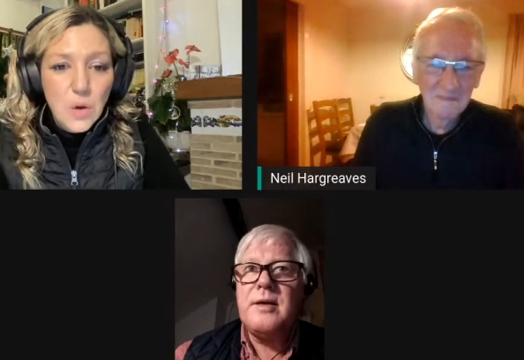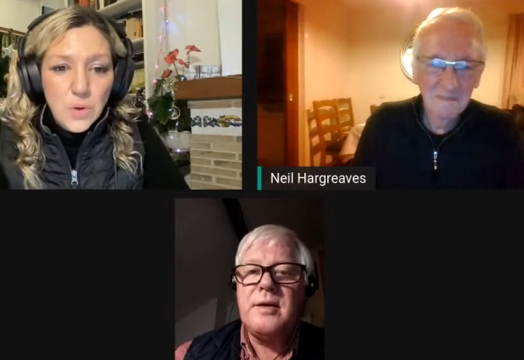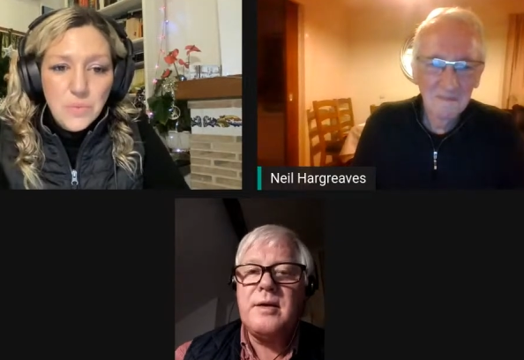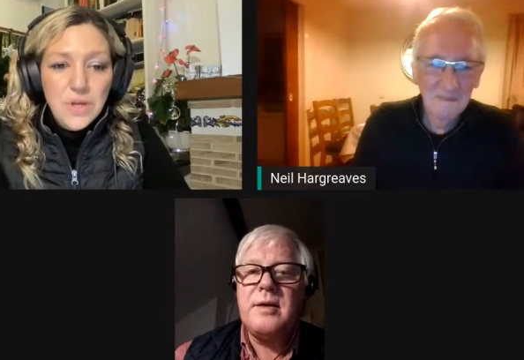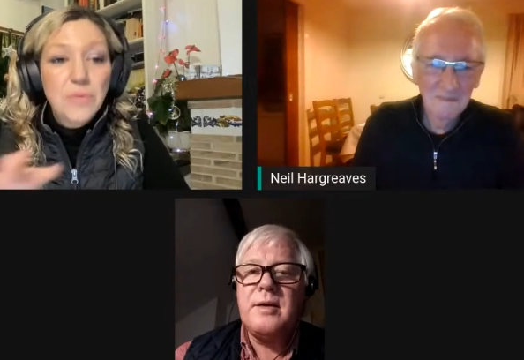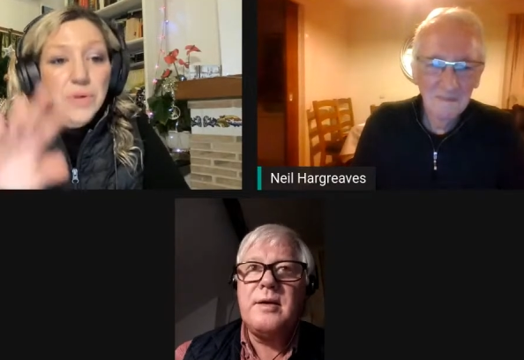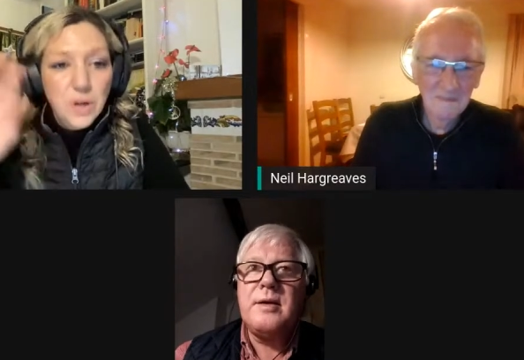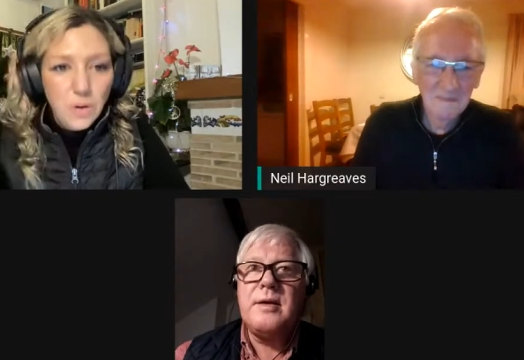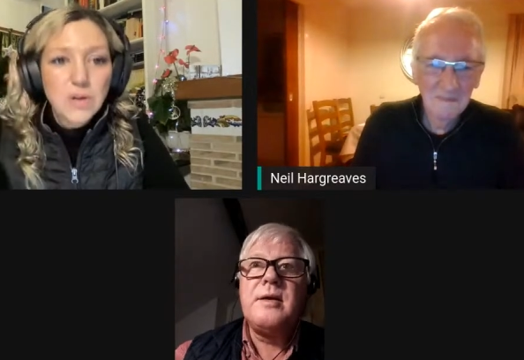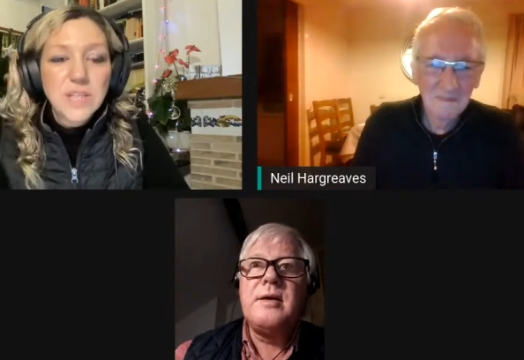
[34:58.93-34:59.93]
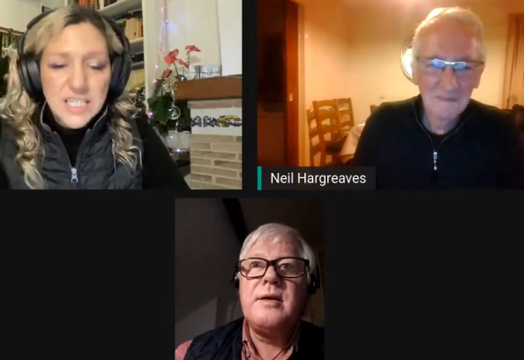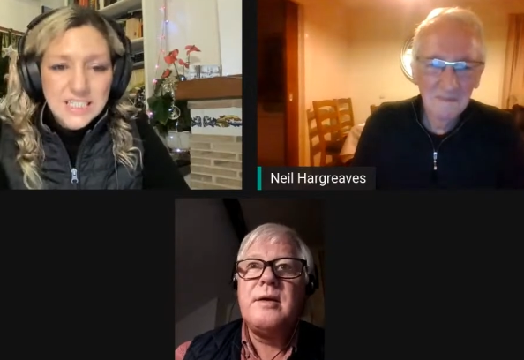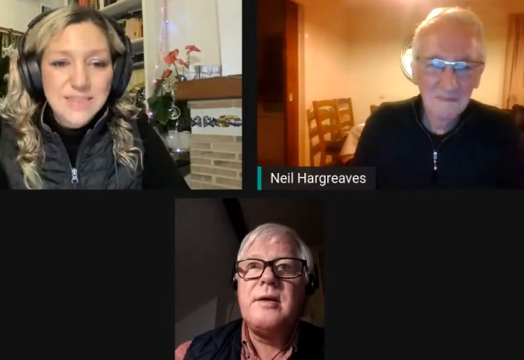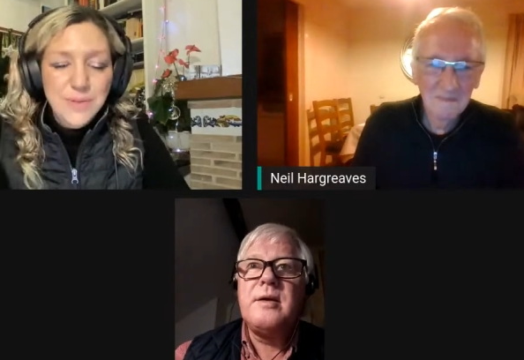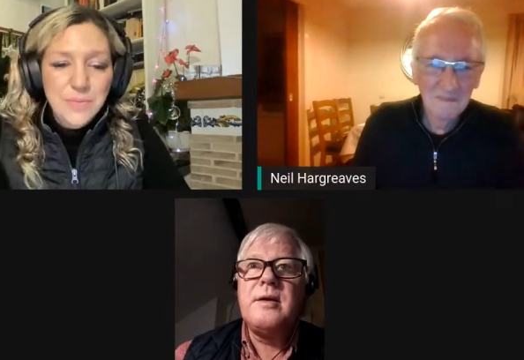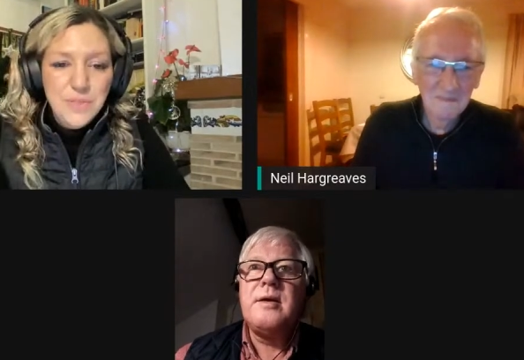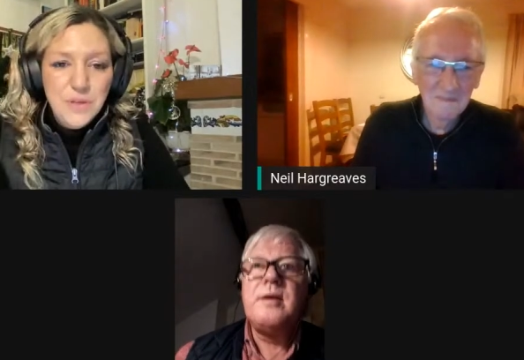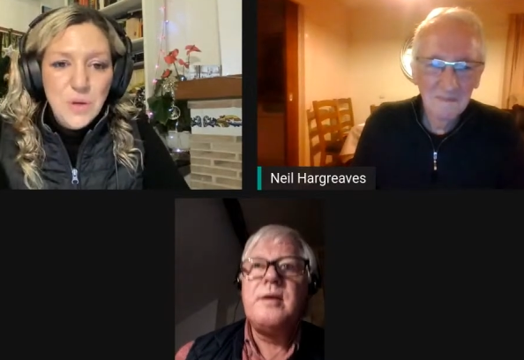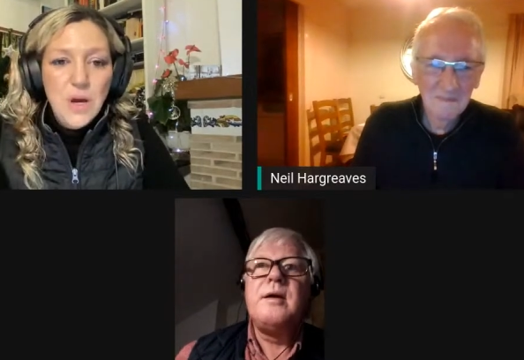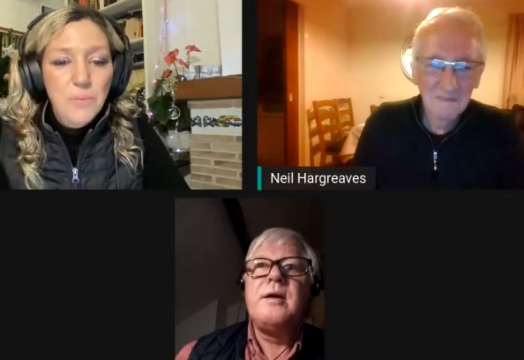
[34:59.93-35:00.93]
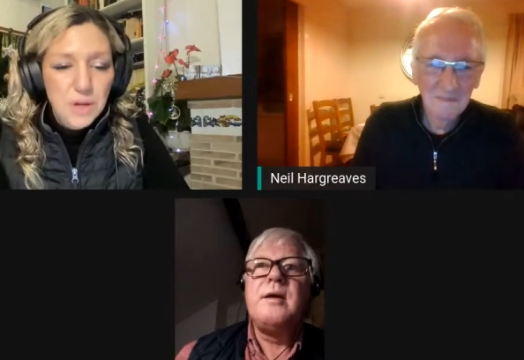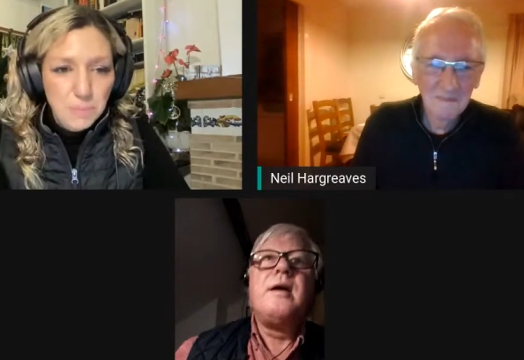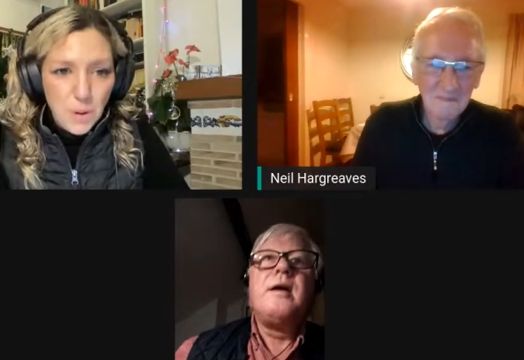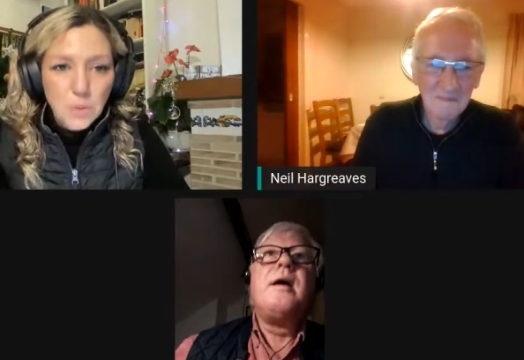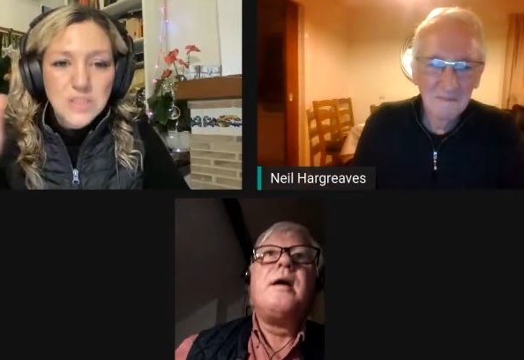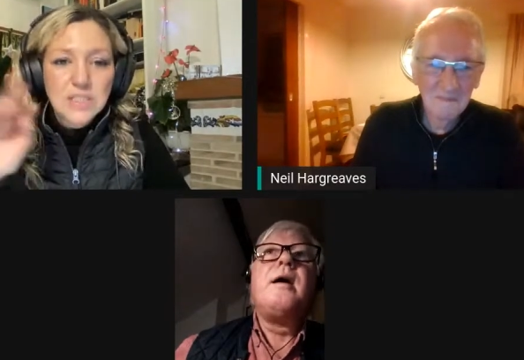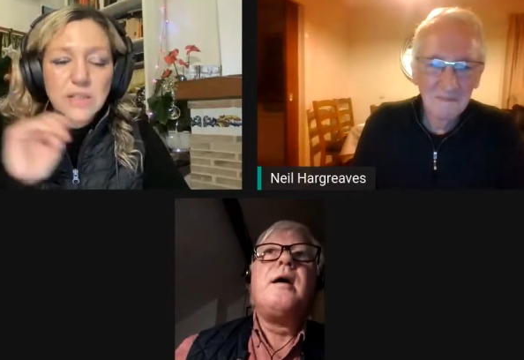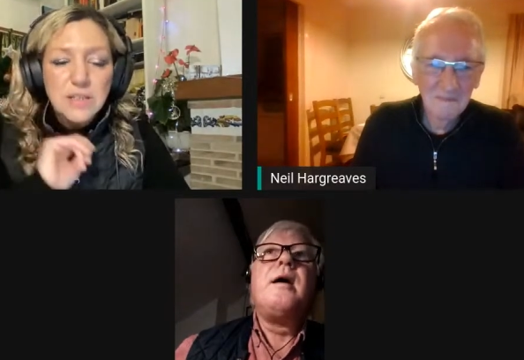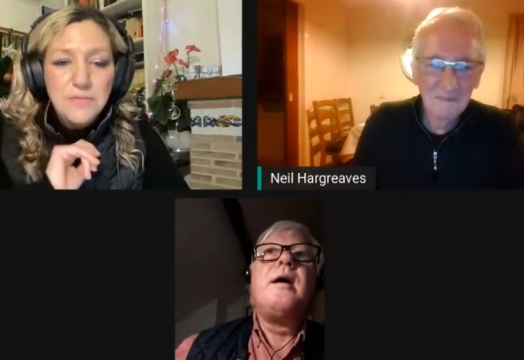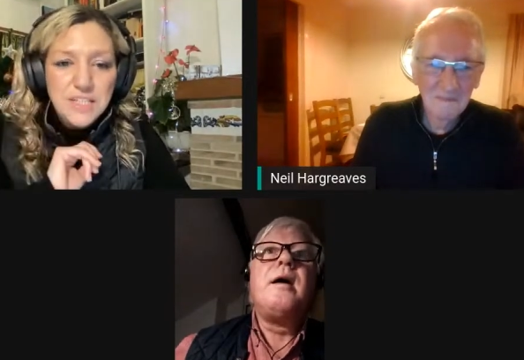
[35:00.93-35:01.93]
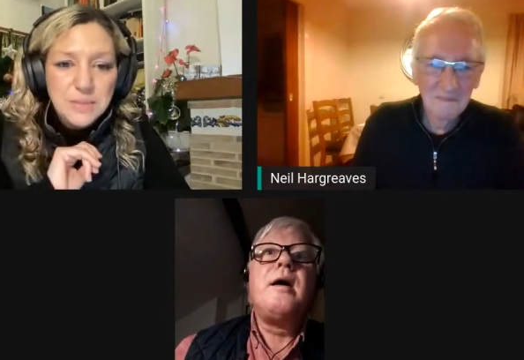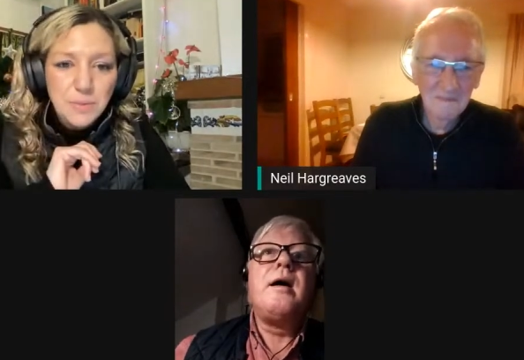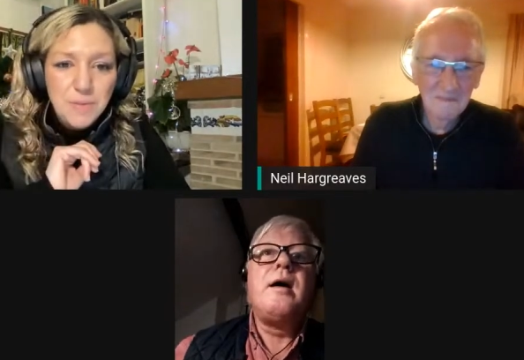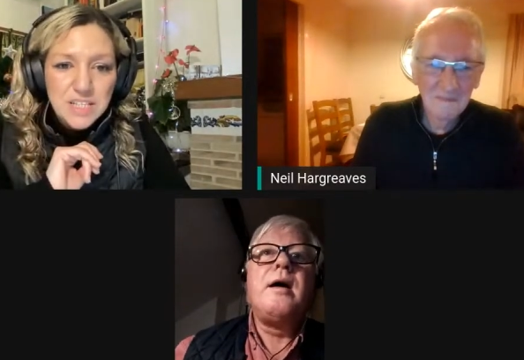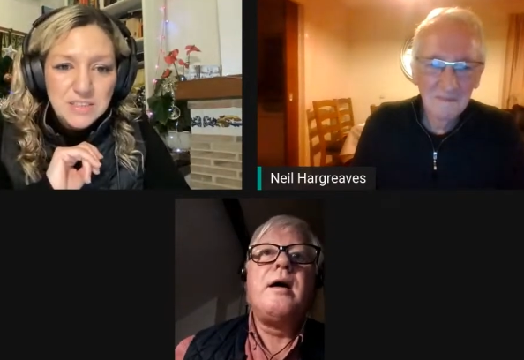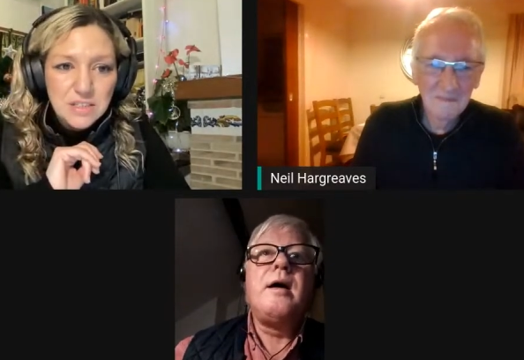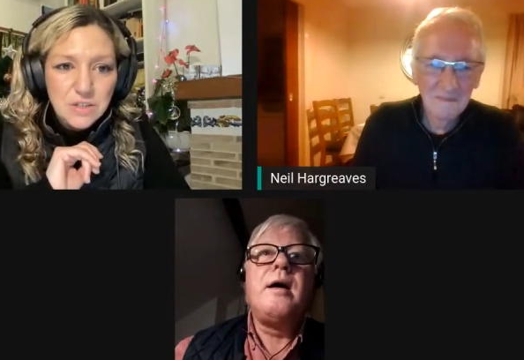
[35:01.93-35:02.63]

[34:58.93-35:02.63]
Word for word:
Speaker 1: we will record an interview with you and we'll post it on the Facebook page and